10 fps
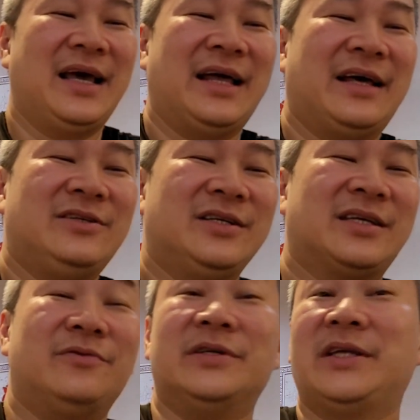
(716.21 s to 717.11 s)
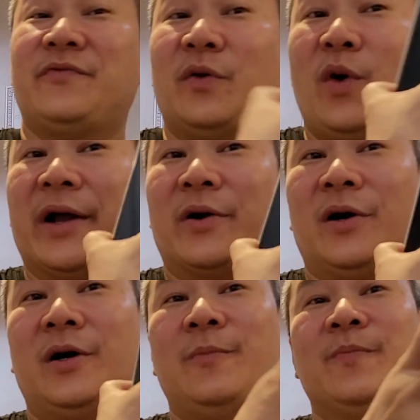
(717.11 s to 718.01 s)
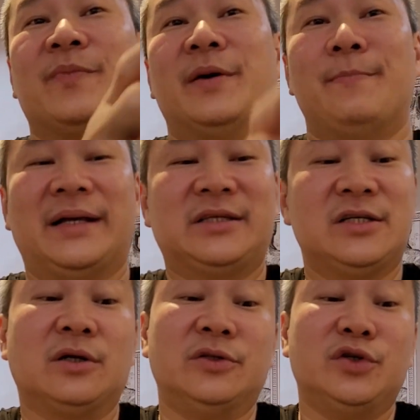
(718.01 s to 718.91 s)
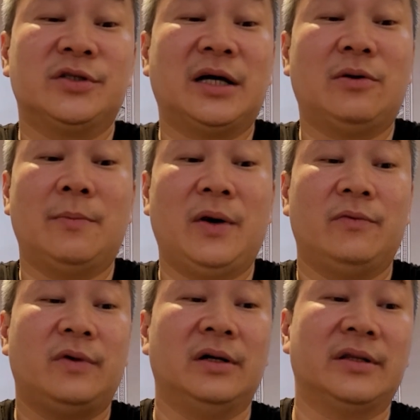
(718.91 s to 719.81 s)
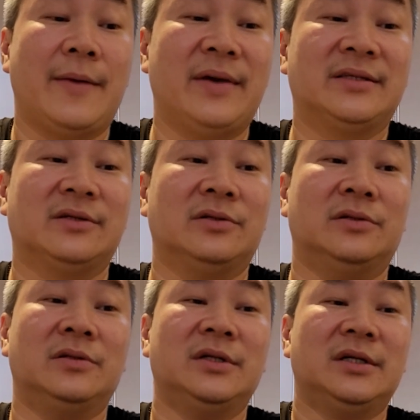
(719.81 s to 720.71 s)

And I just received what I call the message just now about 10 minutes ago.